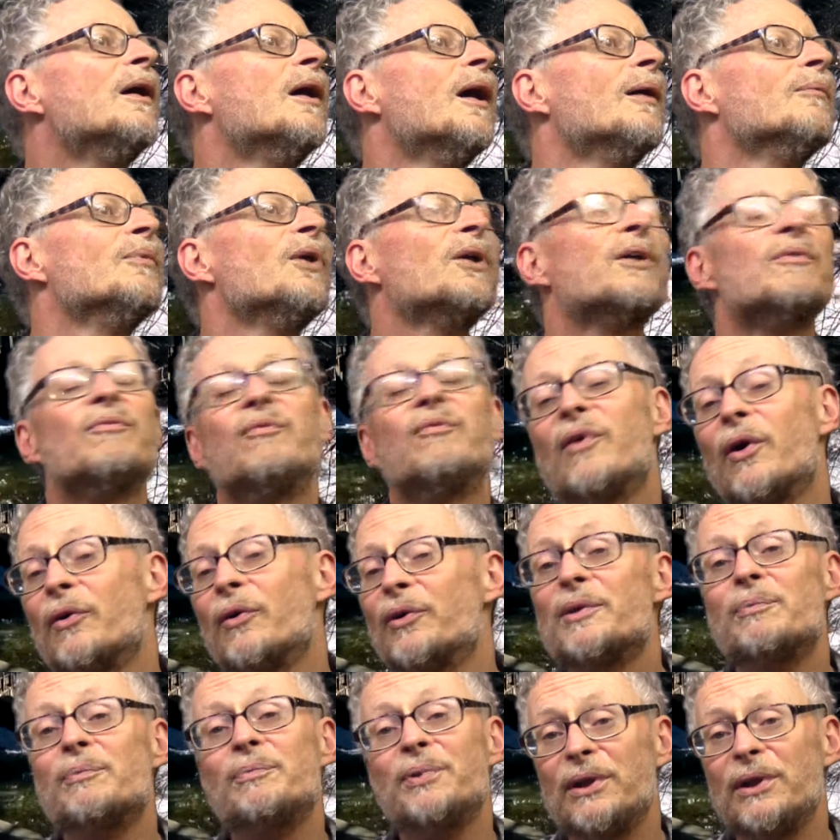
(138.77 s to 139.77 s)
I'm looking
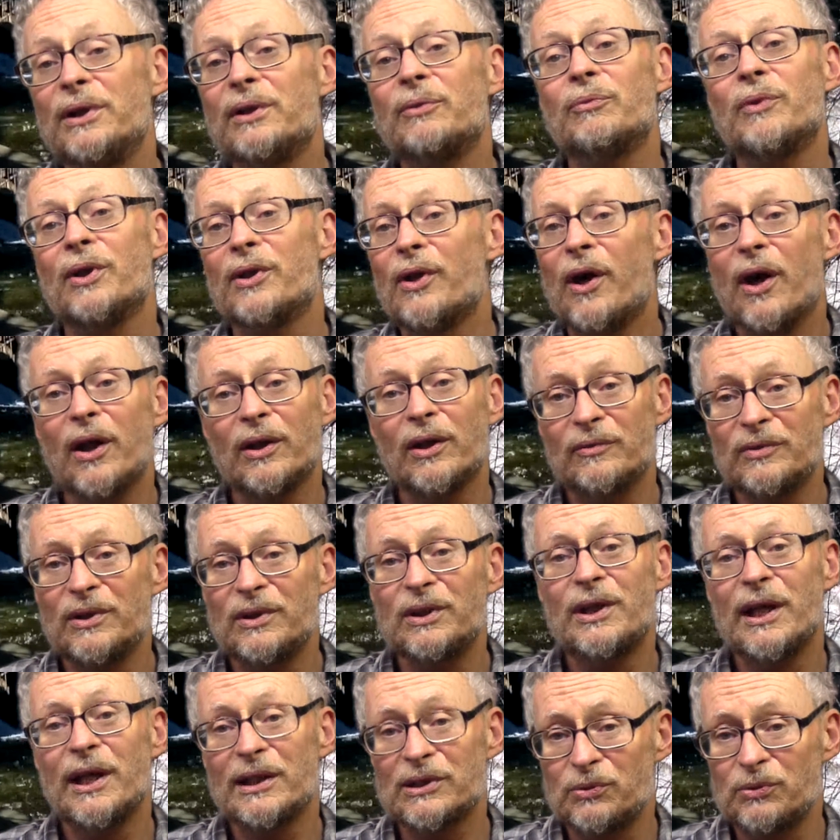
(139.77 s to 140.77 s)
forward to being with all of you
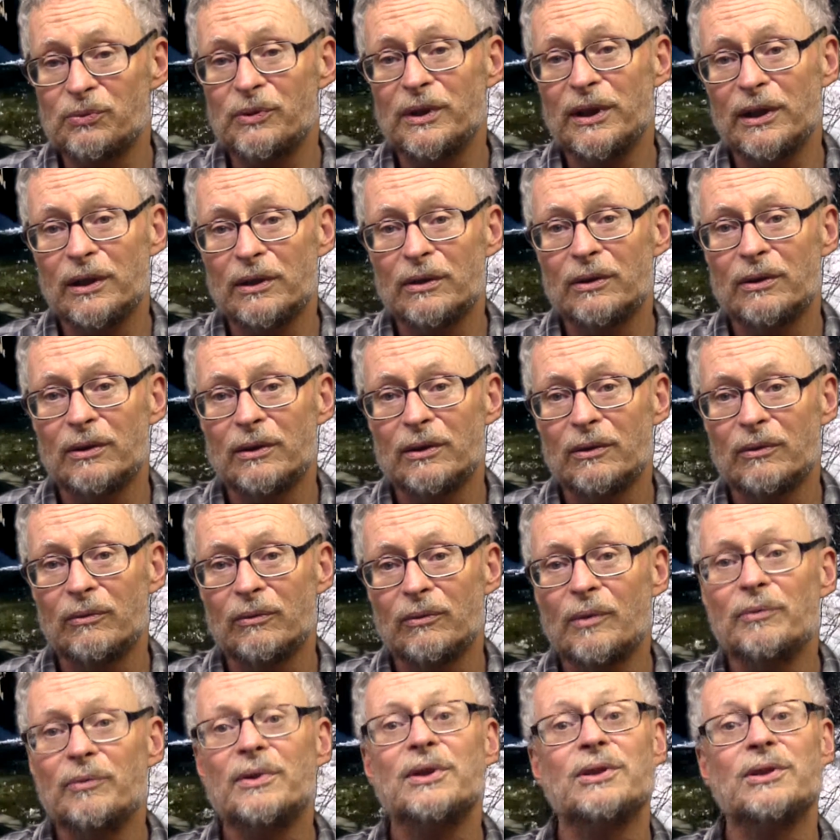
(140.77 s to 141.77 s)
next week
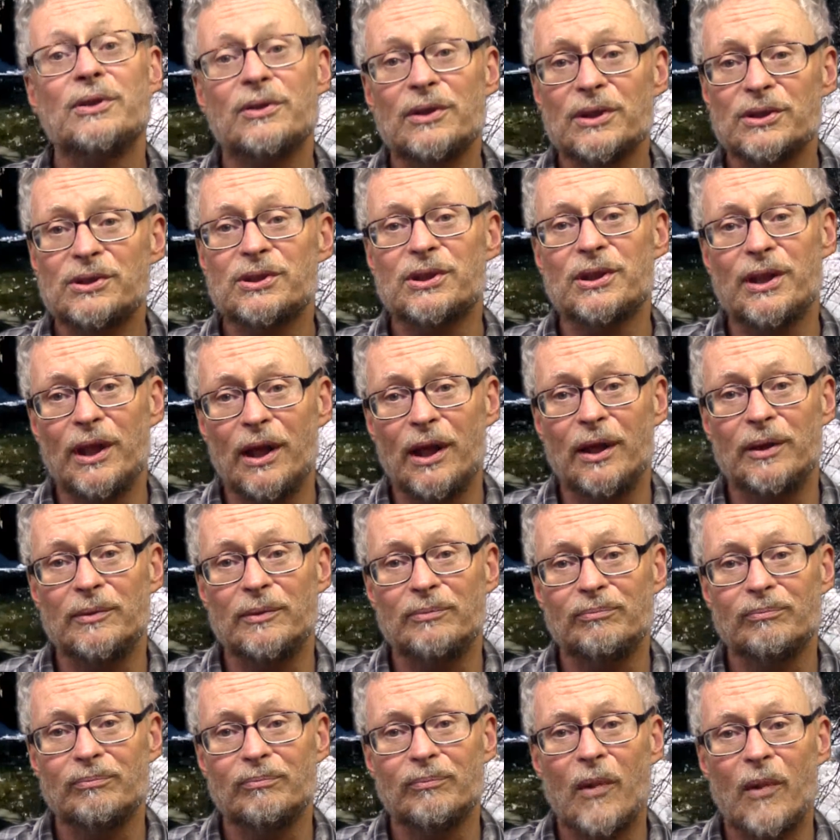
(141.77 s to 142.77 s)
when we do this
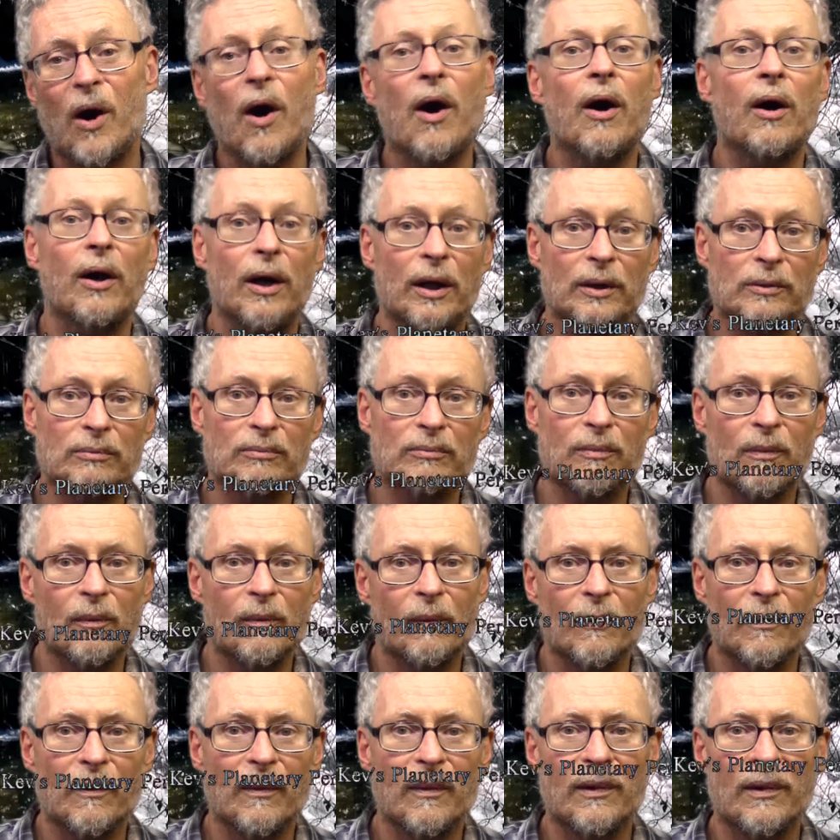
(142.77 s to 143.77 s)
again on
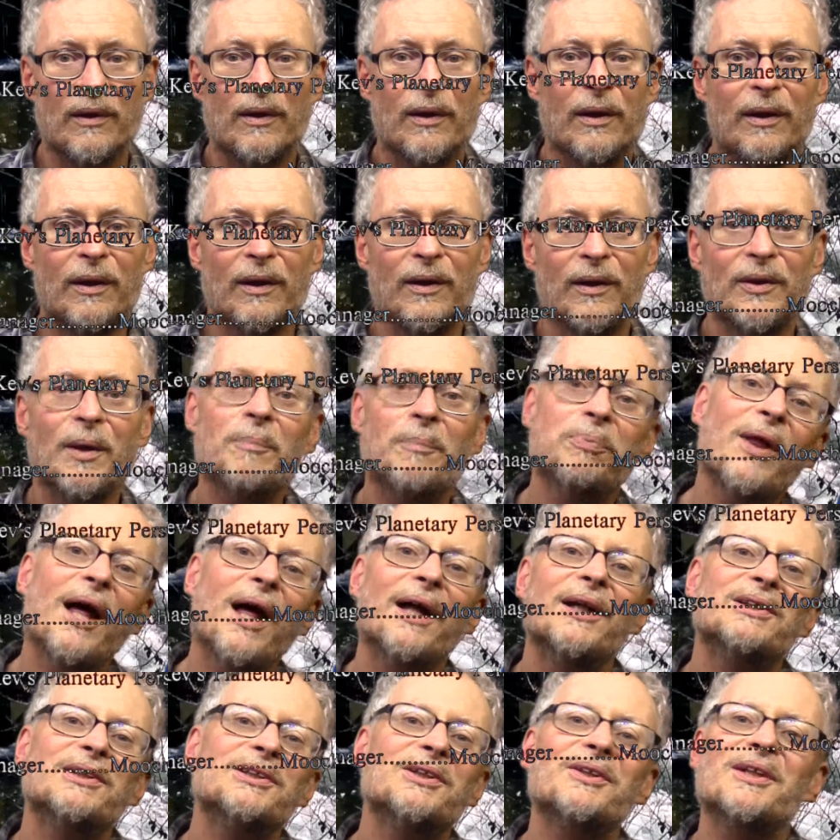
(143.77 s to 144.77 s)
The
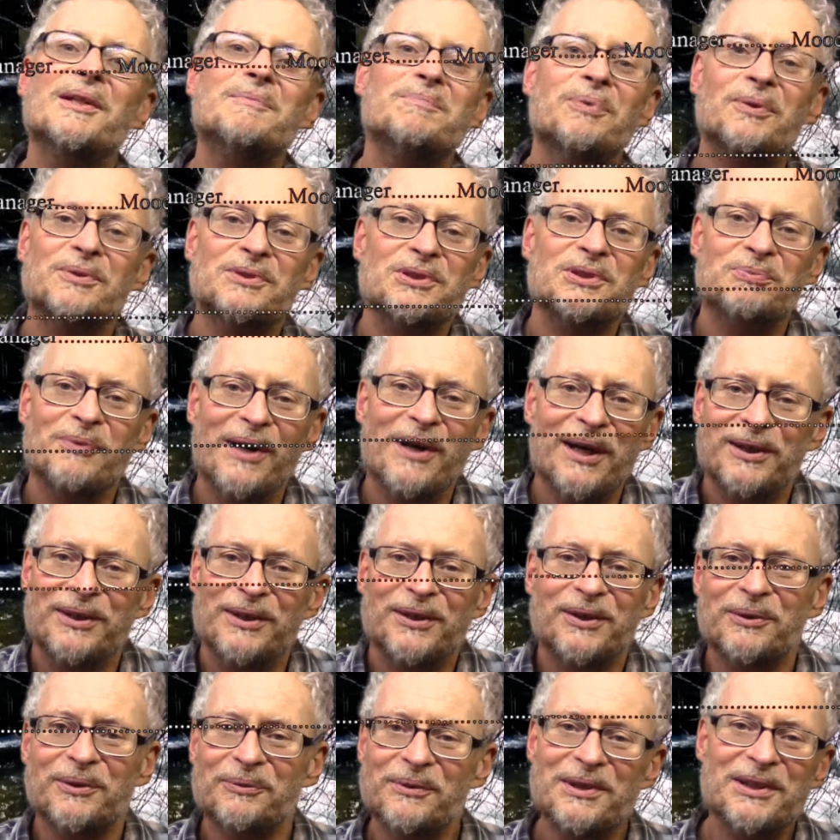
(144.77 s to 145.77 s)
Planetary
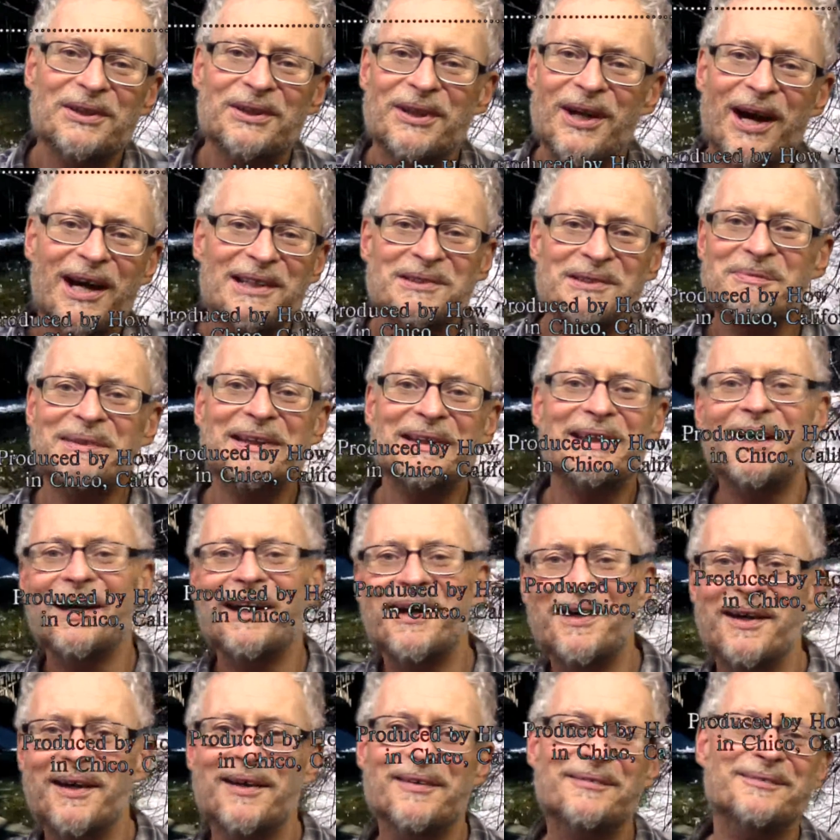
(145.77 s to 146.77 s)
Persuader with Kozmic
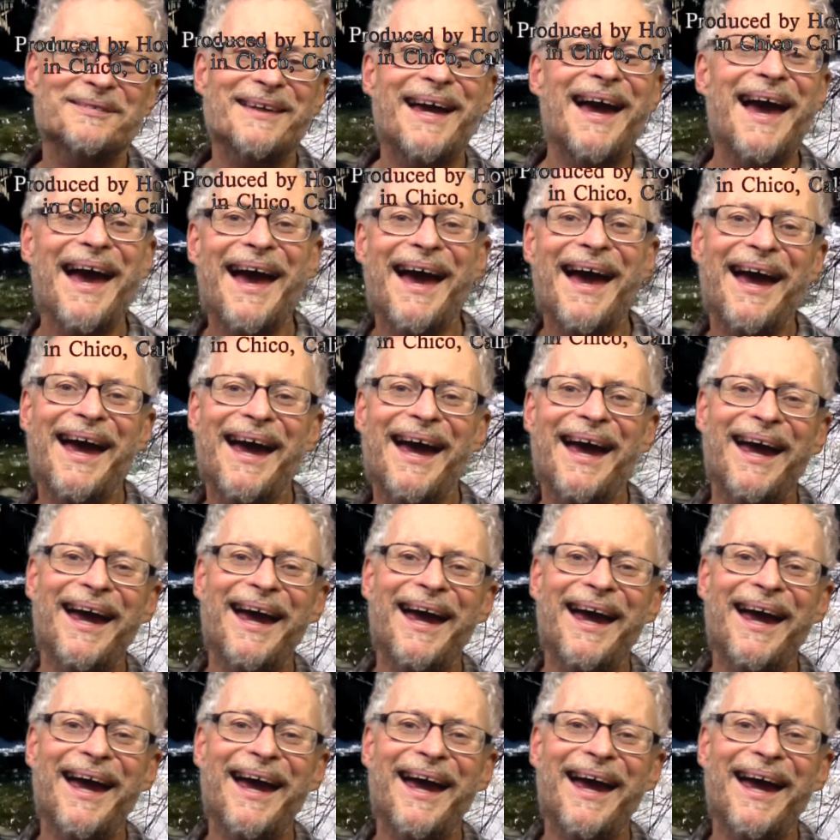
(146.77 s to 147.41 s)
Kev. Yay!